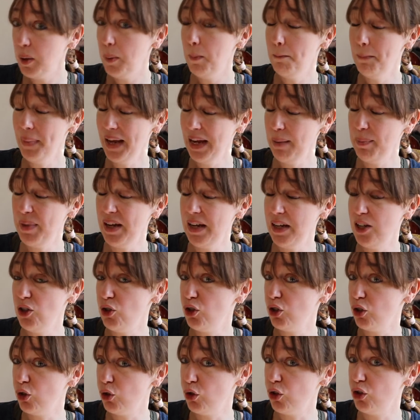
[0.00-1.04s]
maybe you
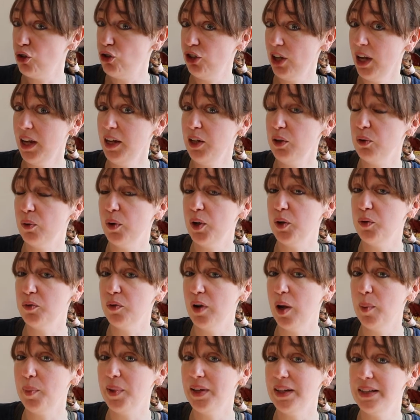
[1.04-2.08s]
could crochet your own
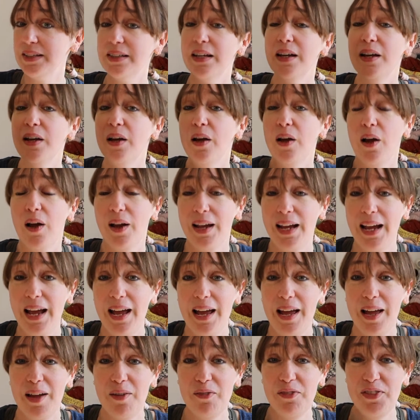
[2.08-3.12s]
rabbit. I
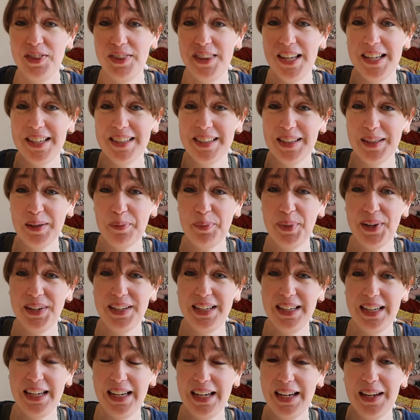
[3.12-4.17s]
have this little
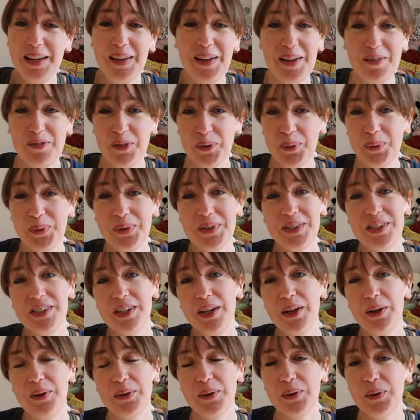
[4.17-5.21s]
bunny here. I've
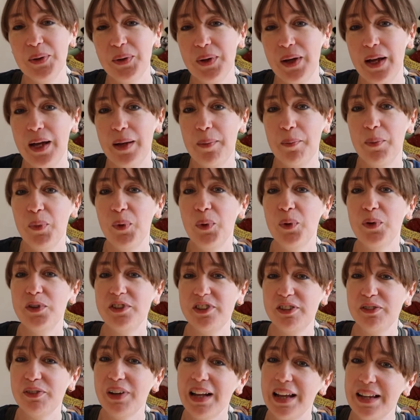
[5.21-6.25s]
also got a more
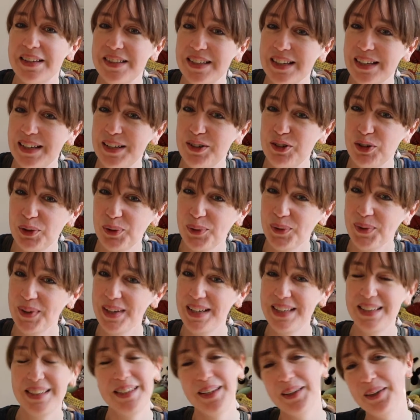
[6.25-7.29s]
sort of classically toy
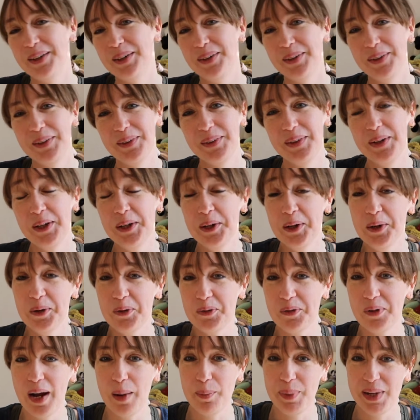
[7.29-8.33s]
style
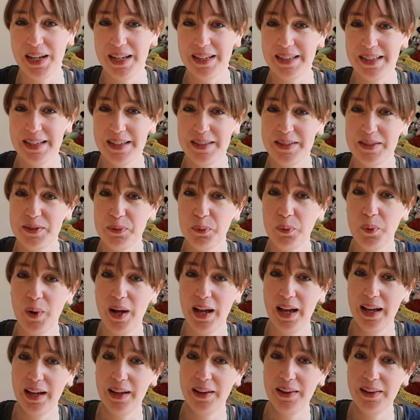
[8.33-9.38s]
rabbit as
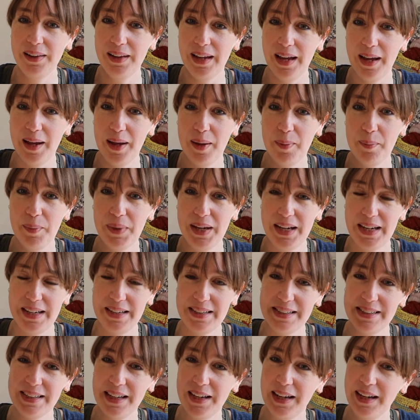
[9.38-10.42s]
well.
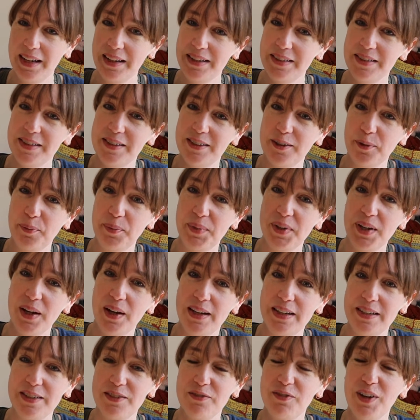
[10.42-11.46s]
It's in some
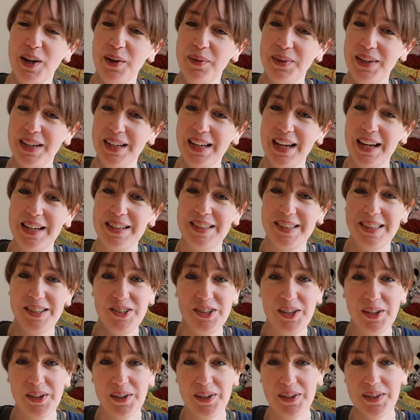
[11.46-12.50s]
nice variegated
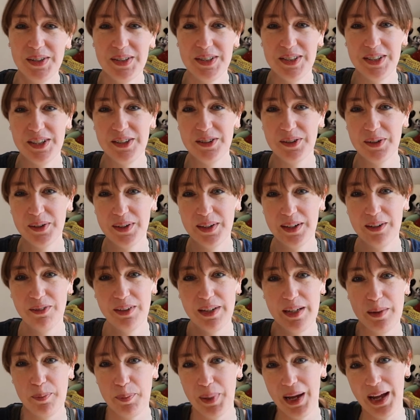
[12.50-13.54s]
yarn, so it's got a
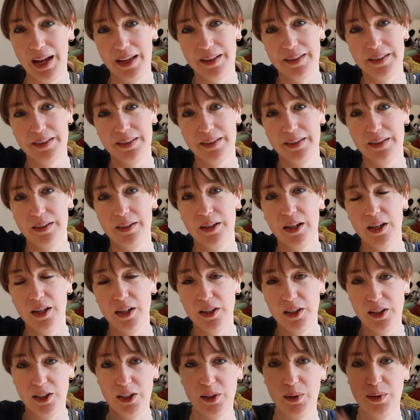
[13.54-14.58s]
lovely pattern,
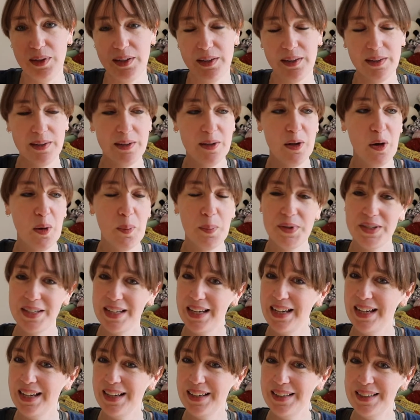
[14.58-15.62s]
cute little lopped
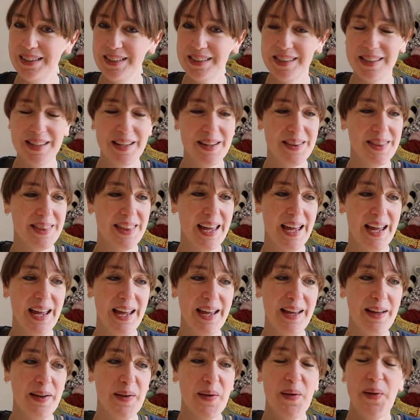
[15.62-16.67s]
ears
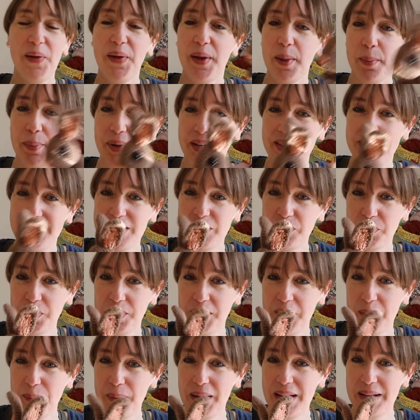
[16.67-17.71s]
there. But this one
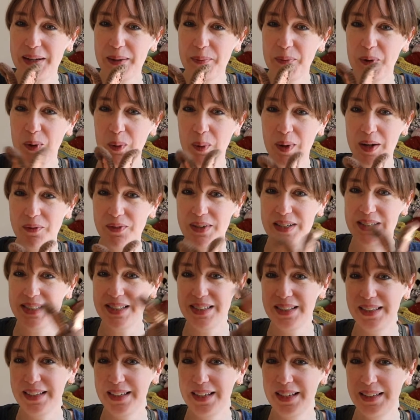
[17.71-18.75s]
I made up quite
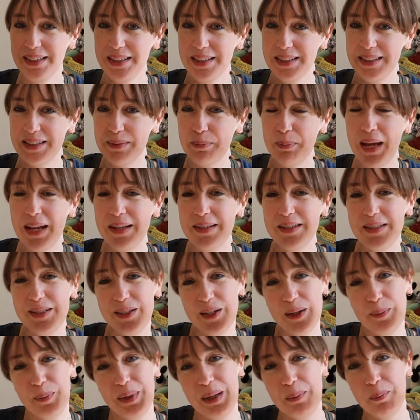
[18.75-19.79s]
recently, and it's meant
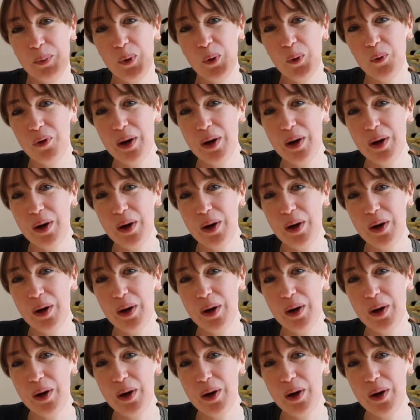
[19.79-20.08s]
to be more